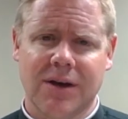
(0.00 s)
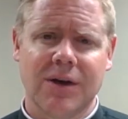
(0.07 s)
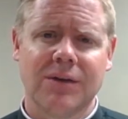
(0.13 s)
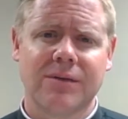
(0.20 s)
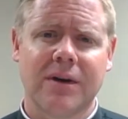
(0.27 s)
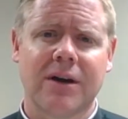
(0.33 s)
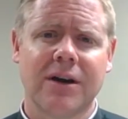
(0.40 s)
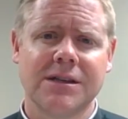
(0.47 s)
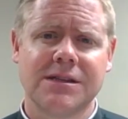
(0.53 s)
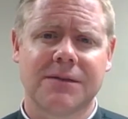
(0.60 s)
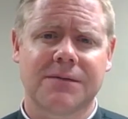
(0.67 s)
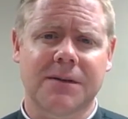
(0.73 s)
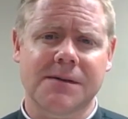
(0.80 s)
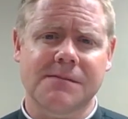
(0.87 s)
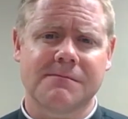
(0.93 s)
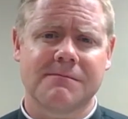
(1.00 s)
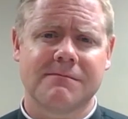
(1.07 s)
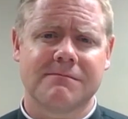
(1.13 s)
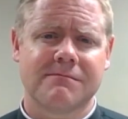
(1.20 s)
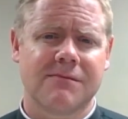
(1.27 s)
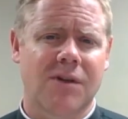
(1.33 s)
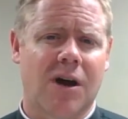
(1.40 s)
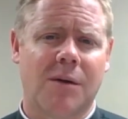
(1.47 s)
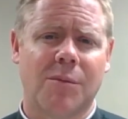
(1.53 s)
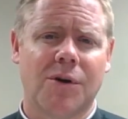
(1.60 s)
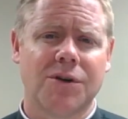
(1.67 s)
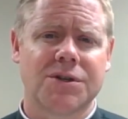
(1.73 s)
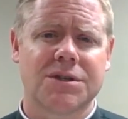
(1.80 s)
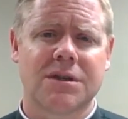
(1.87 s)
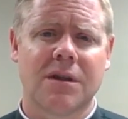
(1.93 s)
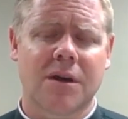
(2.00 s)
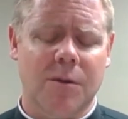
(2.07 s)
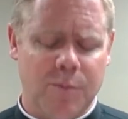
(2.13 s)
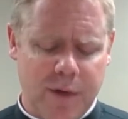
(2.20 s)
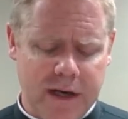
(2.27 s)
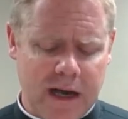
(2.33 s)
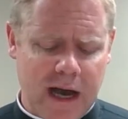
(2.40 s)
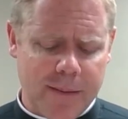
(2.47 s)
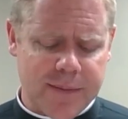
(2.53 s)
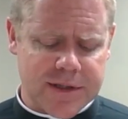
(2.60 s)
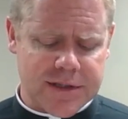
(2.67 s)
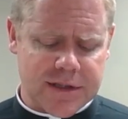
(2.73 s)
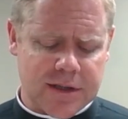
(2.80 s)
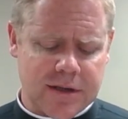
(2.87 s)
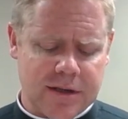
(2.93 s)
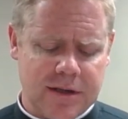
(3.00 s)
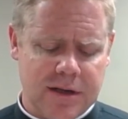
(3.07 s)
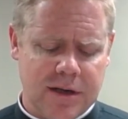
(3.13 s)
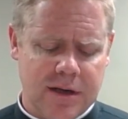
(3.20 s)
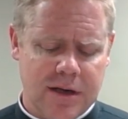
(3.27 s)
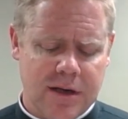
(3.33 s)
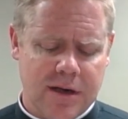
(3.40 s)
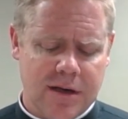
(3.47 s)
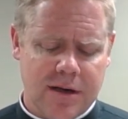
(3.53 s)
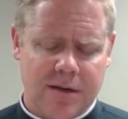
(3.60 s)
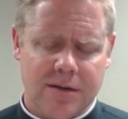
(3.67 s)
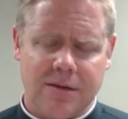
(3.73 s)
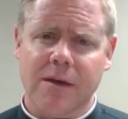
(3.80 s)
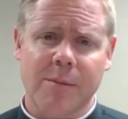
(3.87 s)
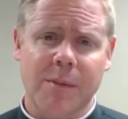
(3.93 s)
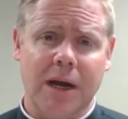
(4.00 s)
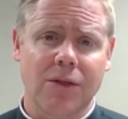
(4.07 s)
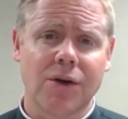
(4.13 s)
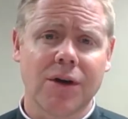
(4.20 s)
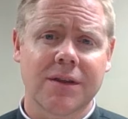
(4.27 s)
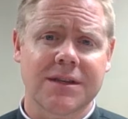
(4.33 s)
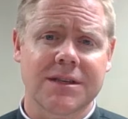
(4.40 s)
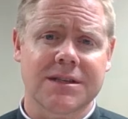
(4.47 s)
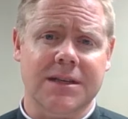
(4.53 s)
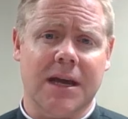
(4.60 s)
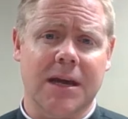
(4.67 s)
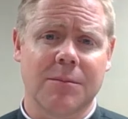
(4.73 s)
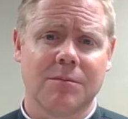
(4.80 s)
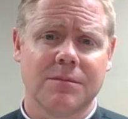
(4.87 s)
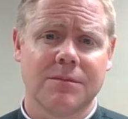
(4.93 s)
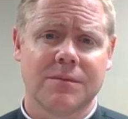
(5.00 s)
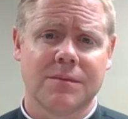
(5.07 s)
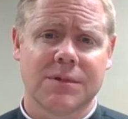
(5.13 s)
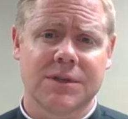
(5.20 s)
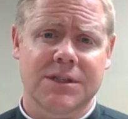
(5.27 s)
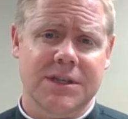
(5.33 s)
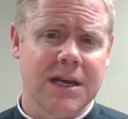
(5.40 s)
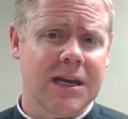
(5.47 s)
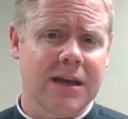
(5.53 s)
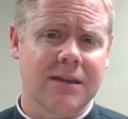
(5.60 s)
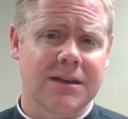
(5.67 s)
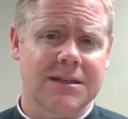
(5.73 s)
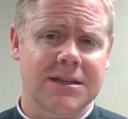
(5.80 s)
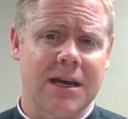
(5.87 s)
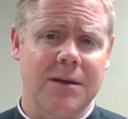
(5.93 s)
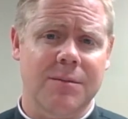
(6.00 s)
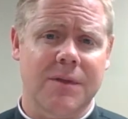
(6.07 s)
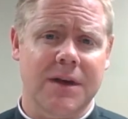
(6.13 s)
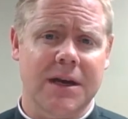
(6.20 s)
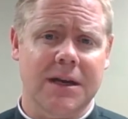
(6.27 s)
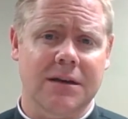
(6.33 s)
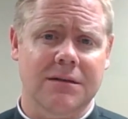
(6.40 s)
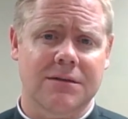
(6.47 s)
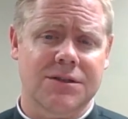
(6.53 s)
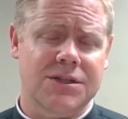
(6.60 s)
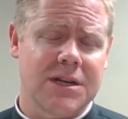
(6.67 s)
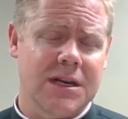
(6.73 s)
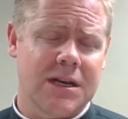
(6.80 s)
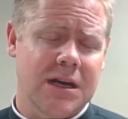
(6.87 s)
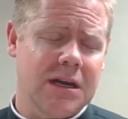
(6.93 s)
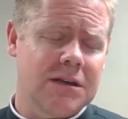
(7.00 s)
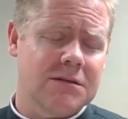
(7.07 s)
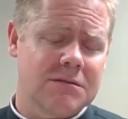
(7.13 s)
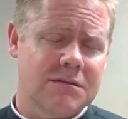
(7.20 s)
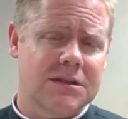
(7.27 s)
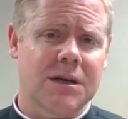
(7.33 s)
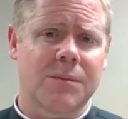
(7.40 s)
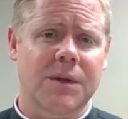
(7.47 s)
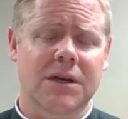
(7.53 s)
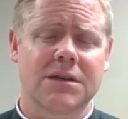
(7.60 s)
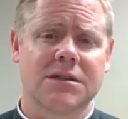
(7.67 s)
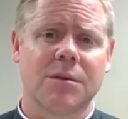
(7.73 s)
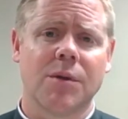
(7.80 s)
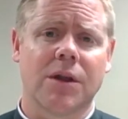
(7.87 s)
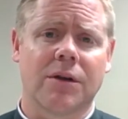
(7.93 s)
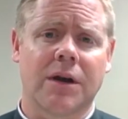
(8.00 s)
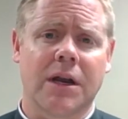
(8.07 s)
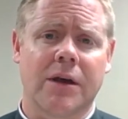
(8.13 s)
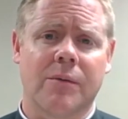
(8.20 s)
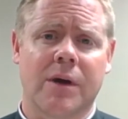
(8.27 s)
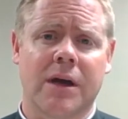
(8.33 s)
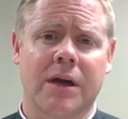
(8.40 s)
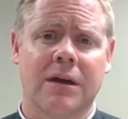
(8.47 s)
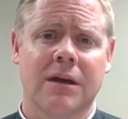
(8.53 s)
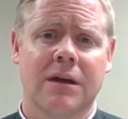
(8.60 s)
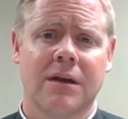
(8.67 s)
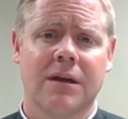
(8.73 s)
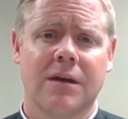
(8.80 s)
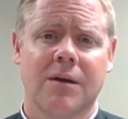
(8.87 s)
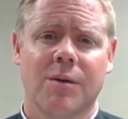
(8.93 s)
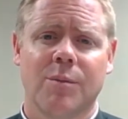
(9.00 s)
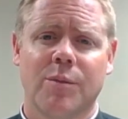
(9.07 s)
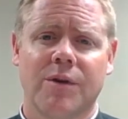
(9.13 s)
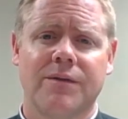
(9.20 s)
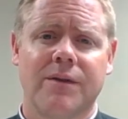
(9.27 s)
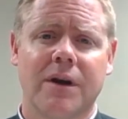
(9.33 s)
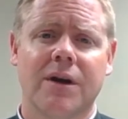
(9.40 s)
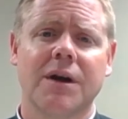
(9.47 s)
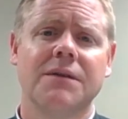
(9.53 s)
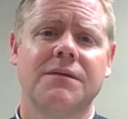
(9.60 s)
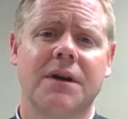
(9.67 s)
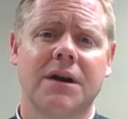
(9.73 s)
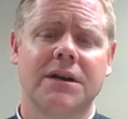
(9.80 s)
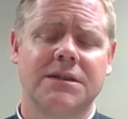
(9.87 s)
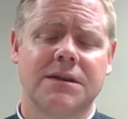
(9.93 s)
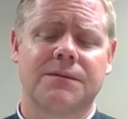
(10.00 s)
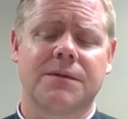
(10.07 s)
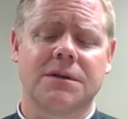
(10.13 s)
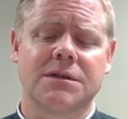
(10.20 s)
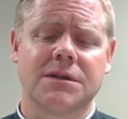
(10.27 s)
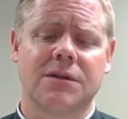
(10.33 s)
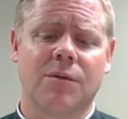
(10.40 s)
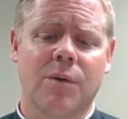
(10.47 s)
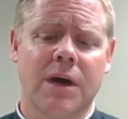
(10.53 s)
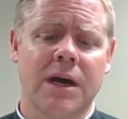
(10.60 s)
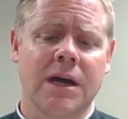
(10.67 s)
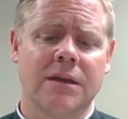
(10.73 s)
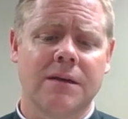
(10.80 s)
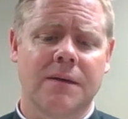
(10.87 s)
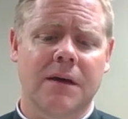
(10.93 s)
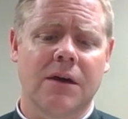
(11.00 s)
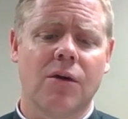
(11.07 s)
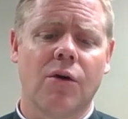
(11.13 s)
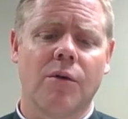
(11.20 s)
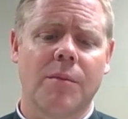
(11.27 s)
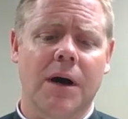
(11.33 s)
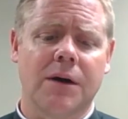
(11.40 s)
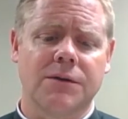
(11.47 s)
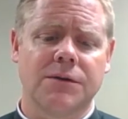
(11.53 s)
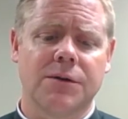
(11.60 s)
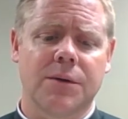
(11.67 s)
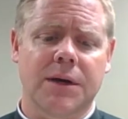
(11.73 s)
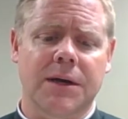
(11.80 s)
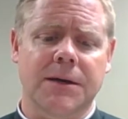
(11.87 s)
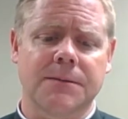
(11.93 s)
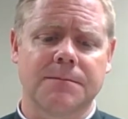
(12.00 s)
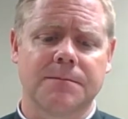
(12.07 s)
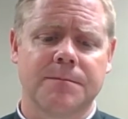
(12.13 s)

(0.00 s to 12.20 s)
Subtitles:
Very different, almost the complete opposite. They might look the same, seeking the same thing, or seeking something similar anyway, but very, very different in the way that they go about doing it.